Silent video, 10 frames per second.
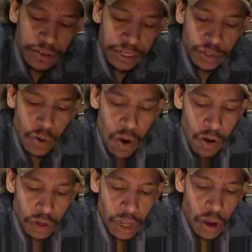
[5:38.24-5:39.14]
these are all
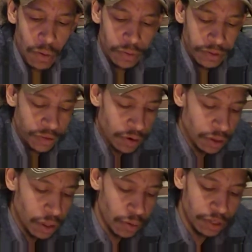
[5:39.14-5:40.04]
glow. These are all
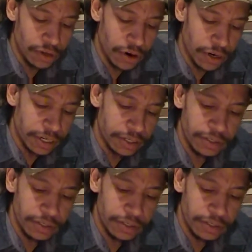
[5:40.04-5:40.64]
glow in the dark.